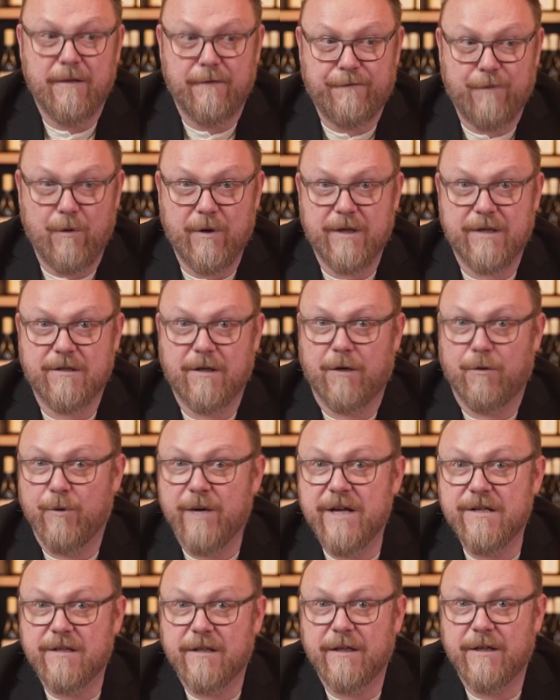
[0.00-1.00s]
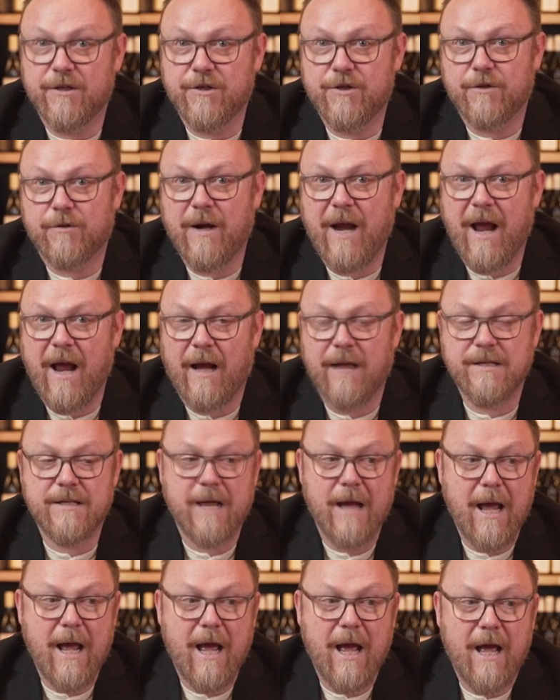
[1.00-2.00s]
the focus on Riesling and Shiraz,
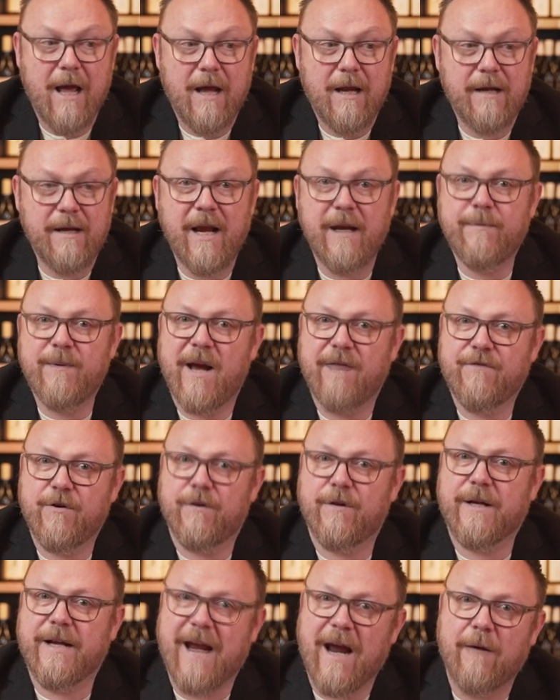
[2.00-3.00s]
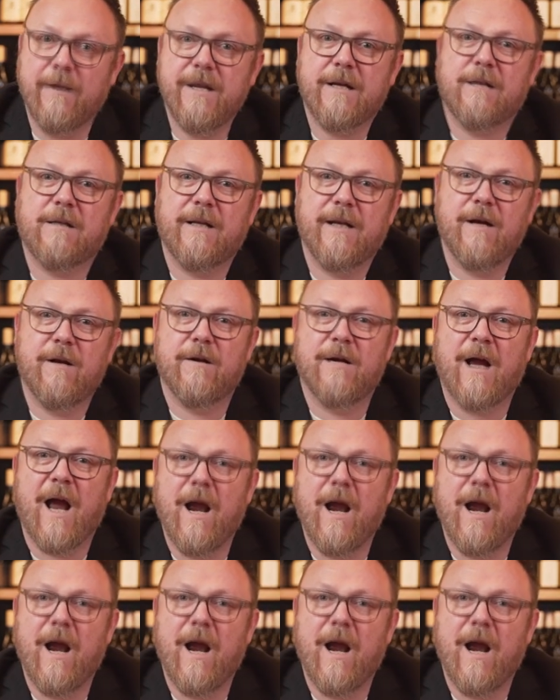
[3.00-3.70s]
Named after the County Clare in